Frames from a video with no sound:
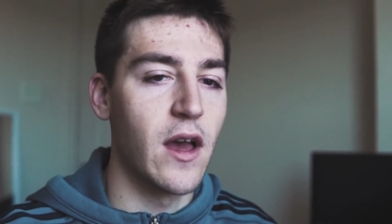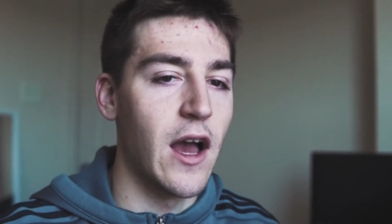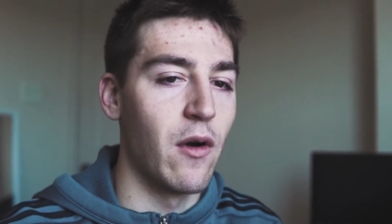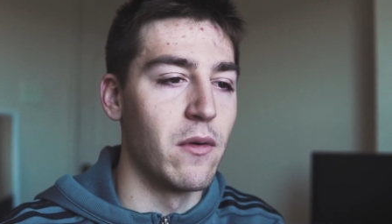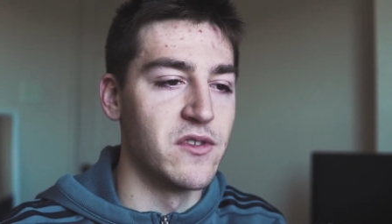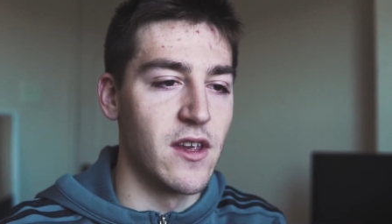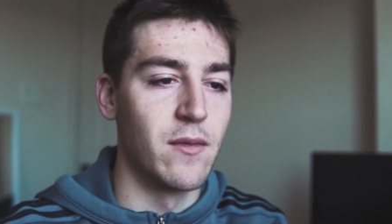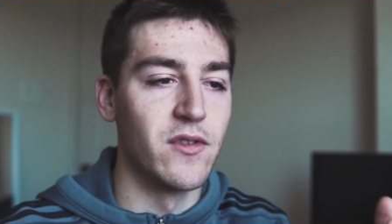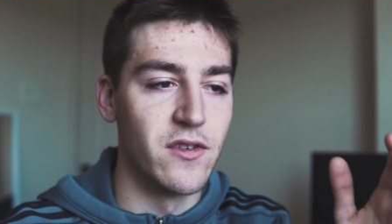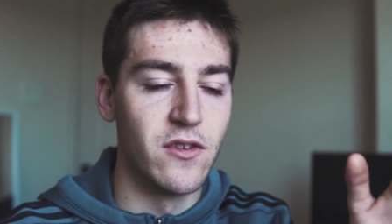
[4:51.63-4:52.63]
how I was
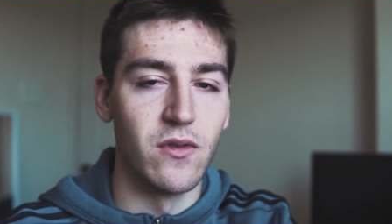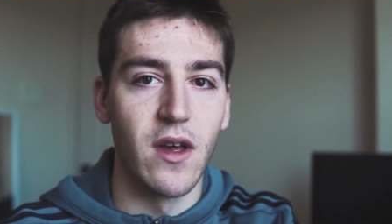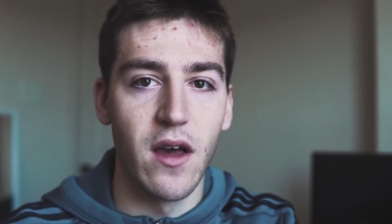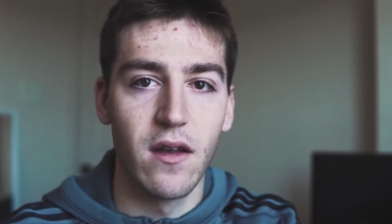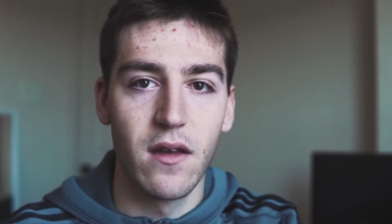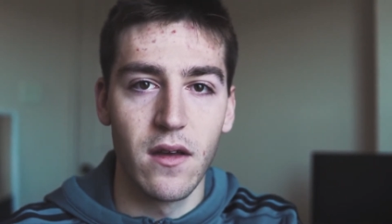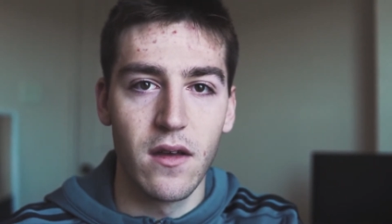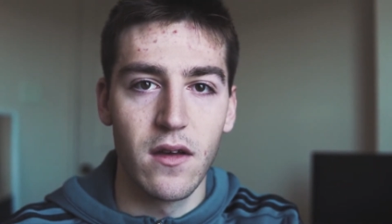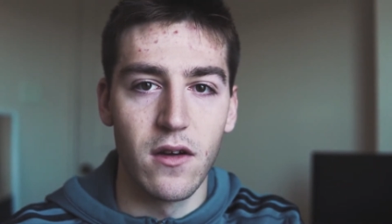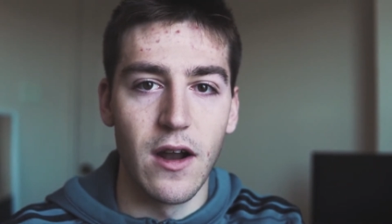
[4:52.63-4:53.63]
able to do that,
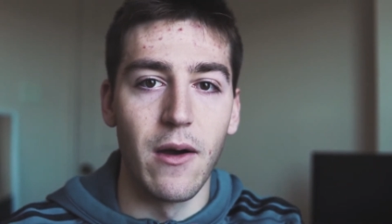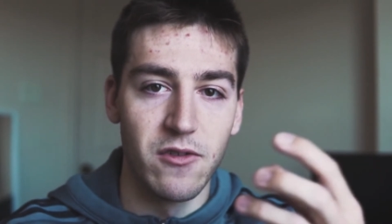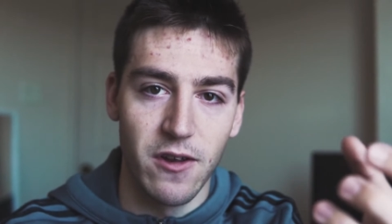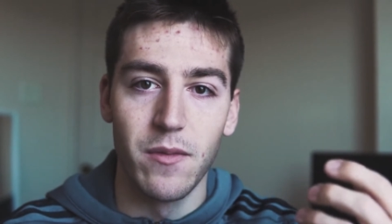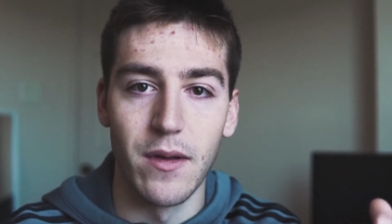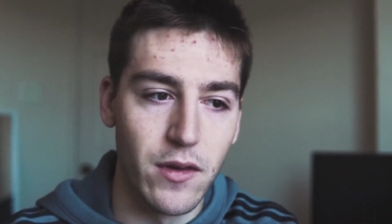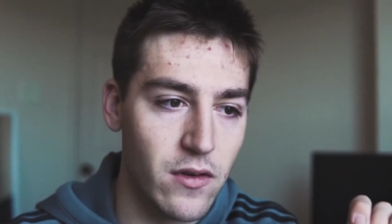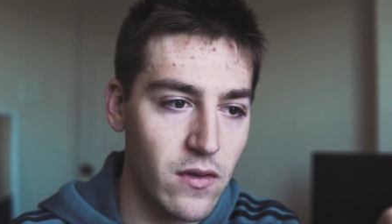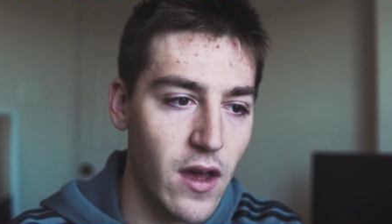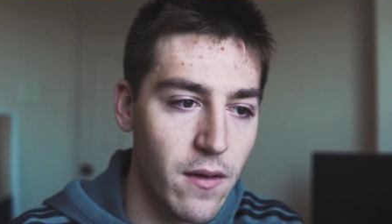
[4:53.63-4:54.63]
or how I was going to be able to
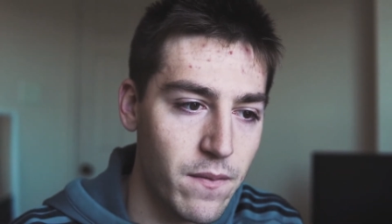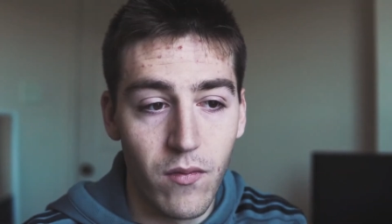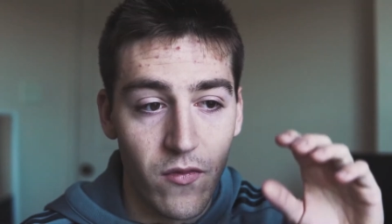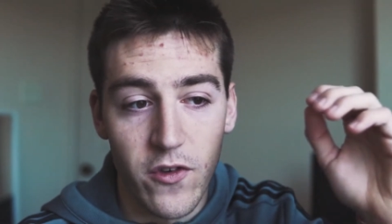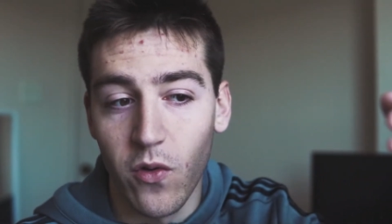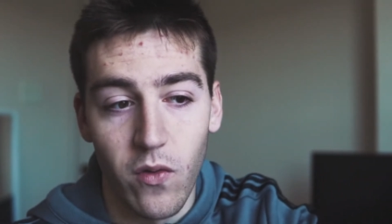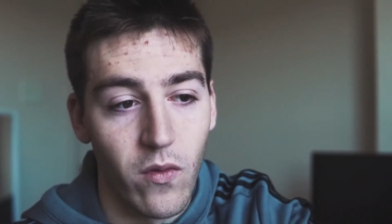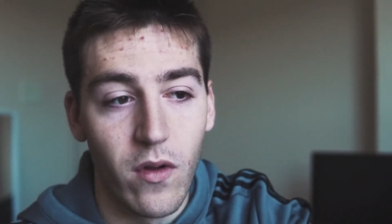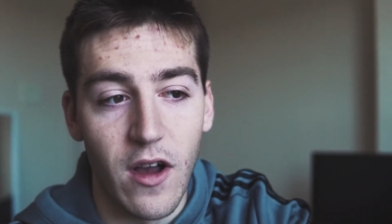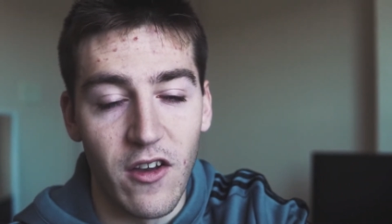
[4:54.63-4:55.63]
do that. So
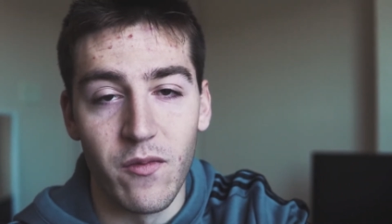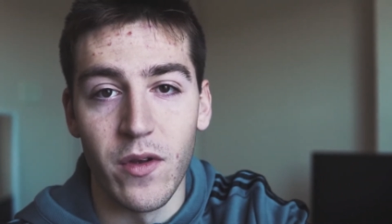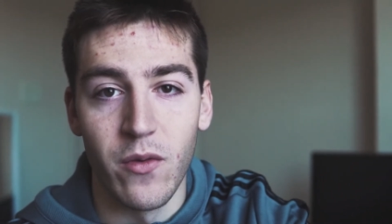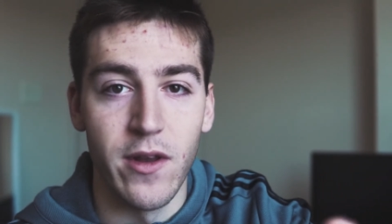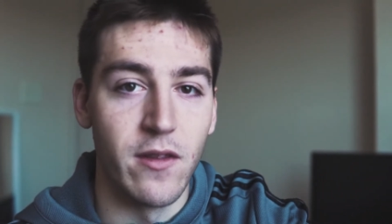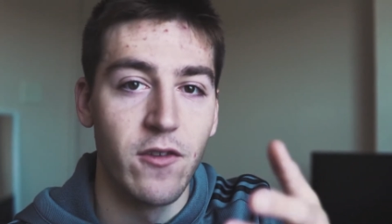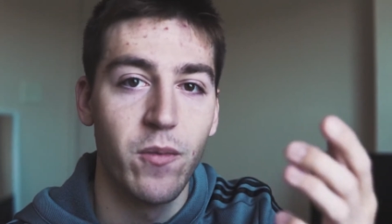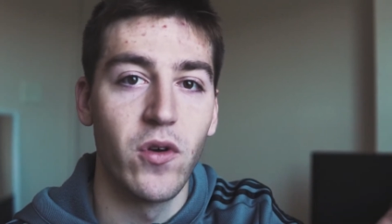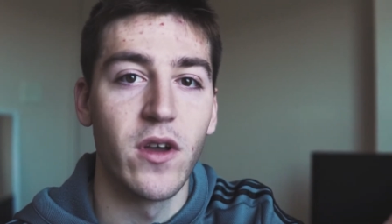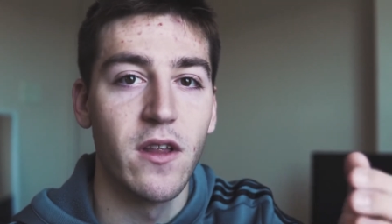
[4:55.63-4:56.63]
I've been reading this
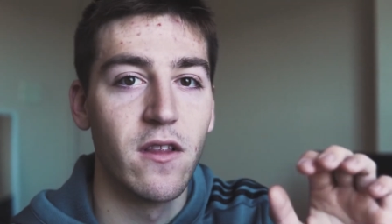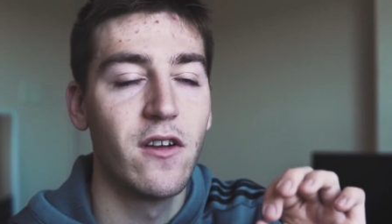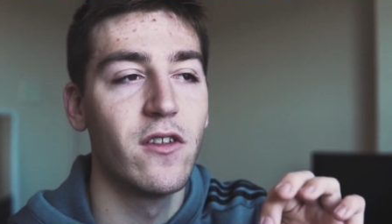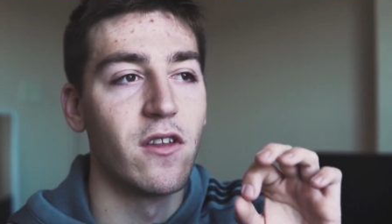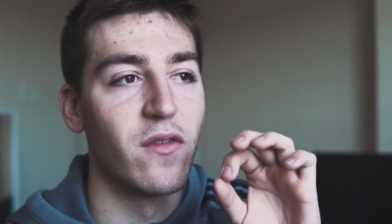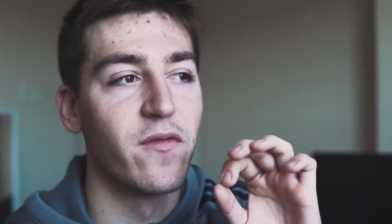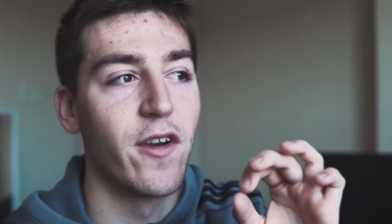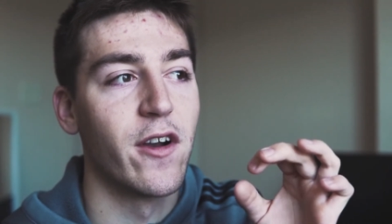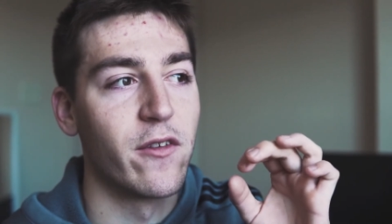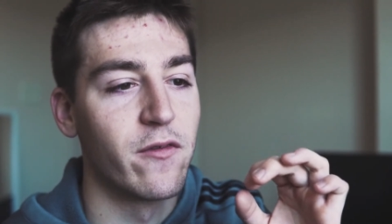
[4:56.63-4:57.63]
book, and literally the
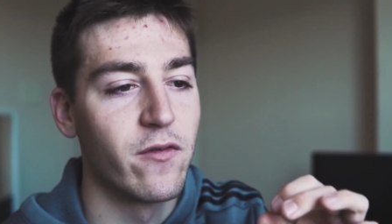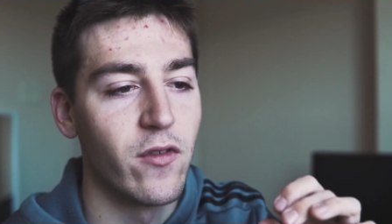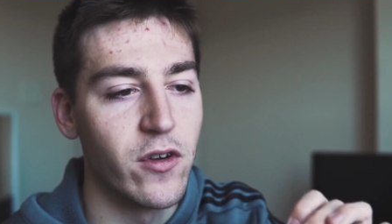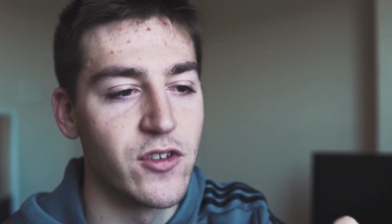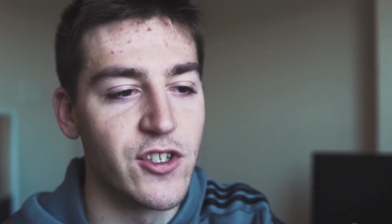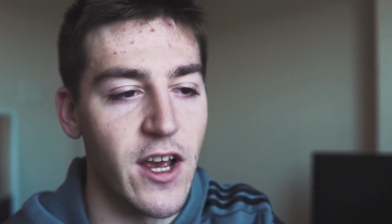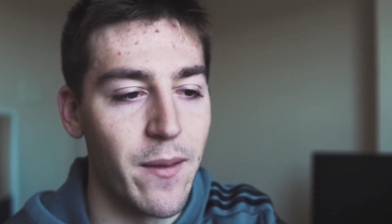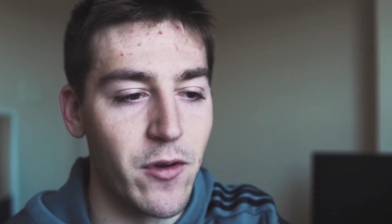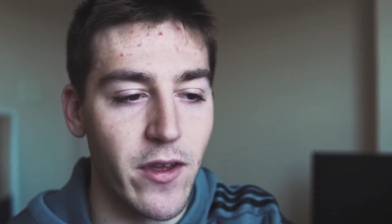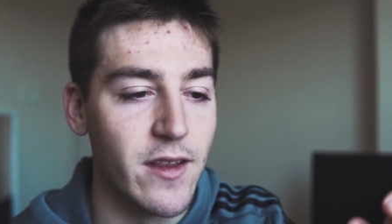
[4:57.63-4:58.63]
very first
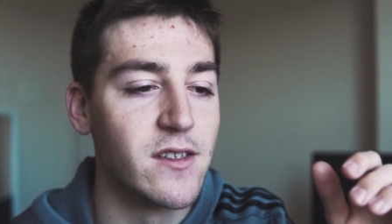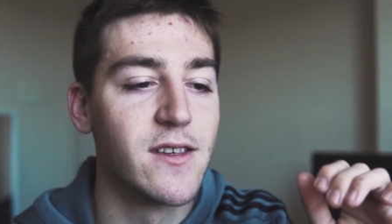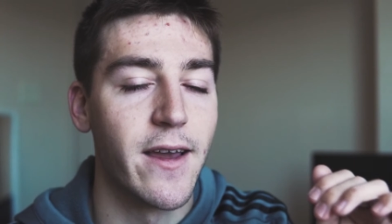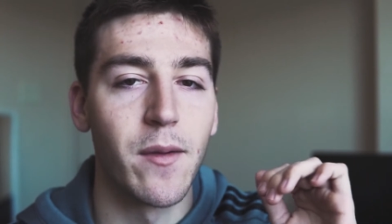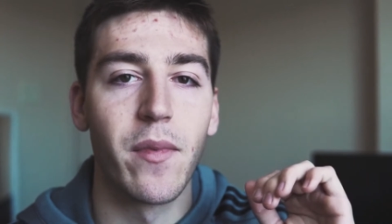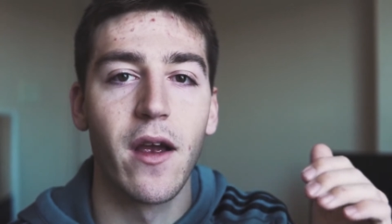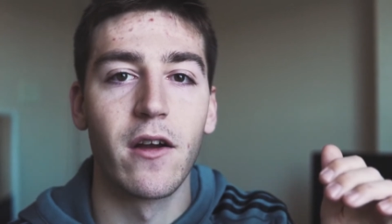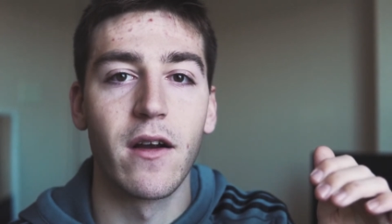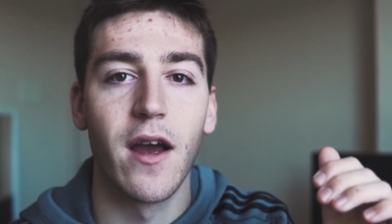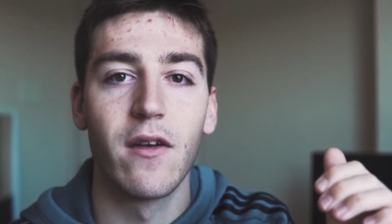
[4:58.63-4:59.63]
chapter, the second
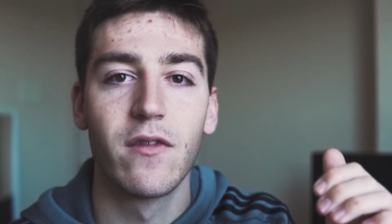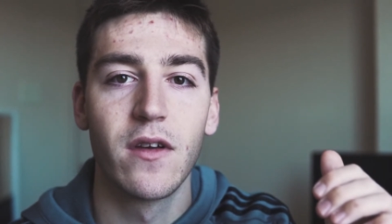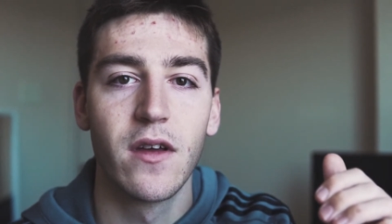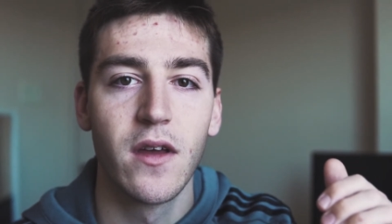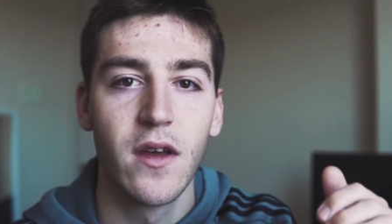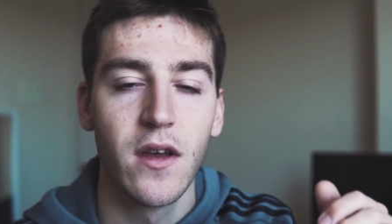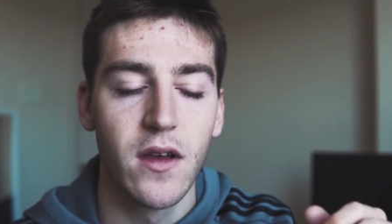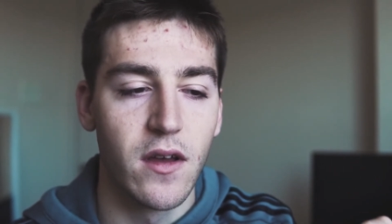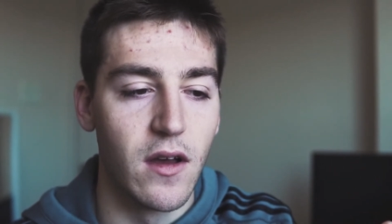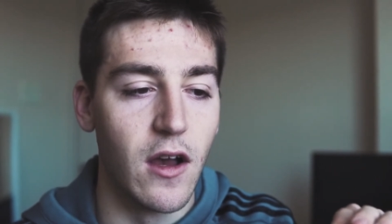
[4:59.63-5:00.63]
paragraph,
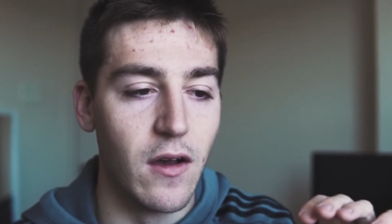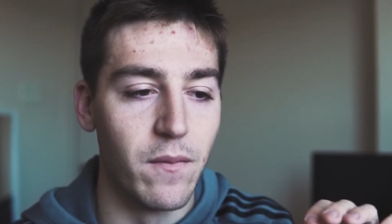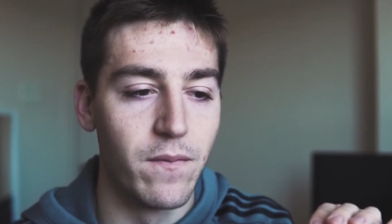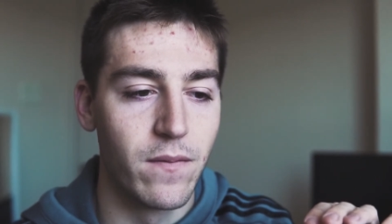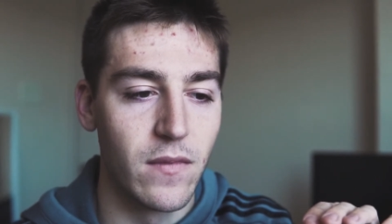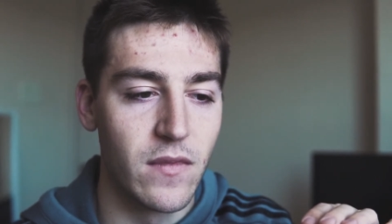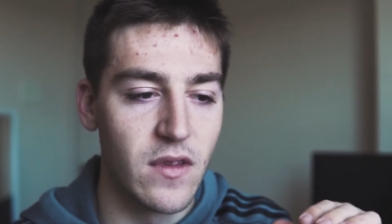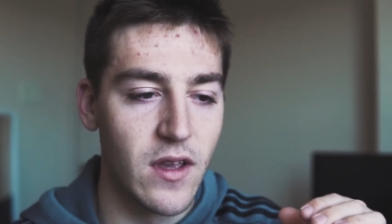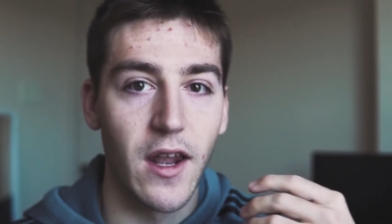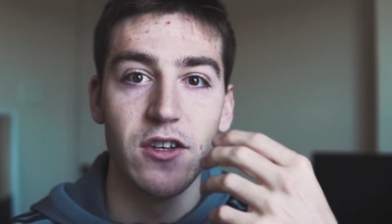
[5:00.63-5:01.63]
kind
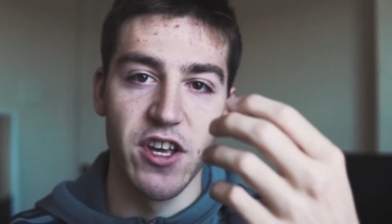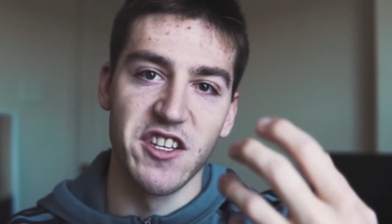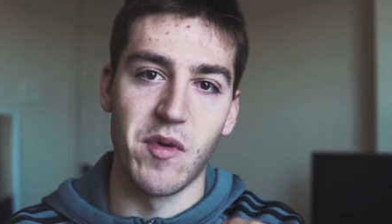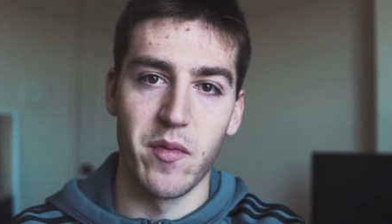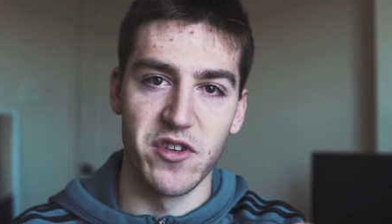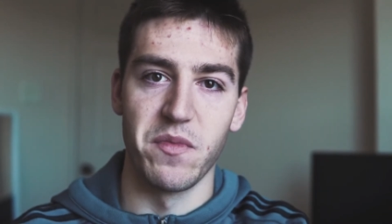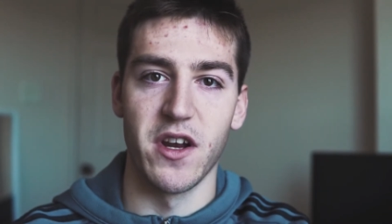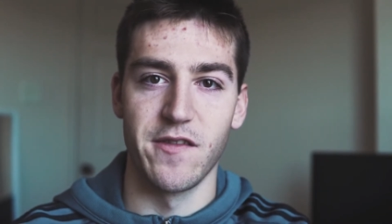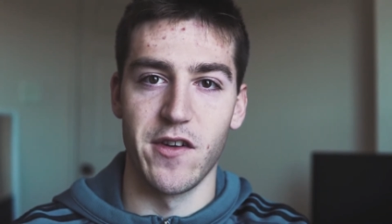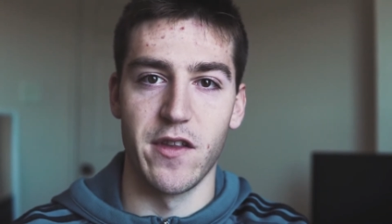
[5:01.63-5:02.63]
of changed my
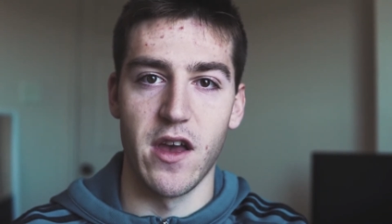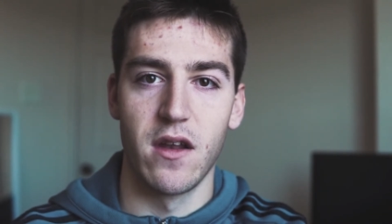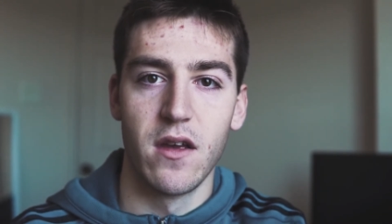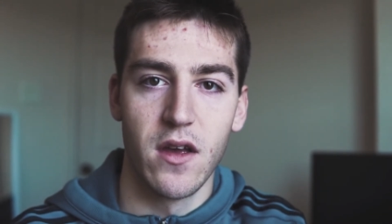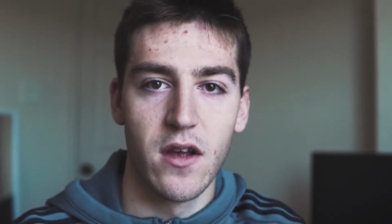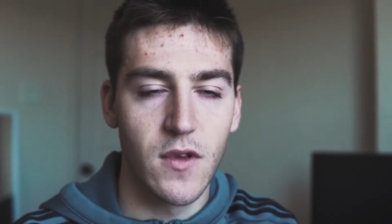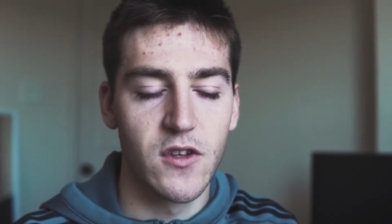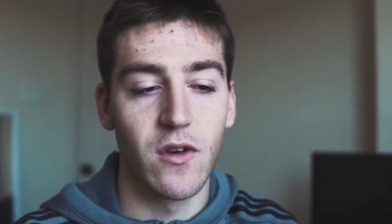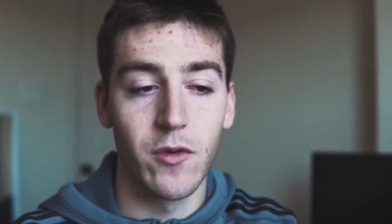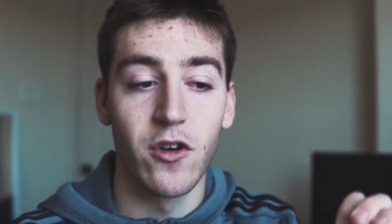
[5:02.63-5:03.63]
perspective on that.
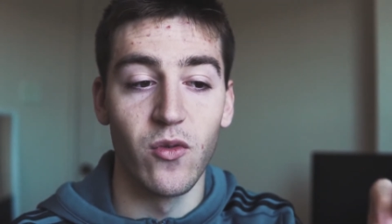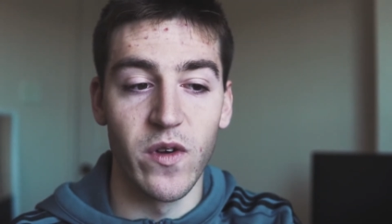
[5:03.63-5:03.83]
So I'm going to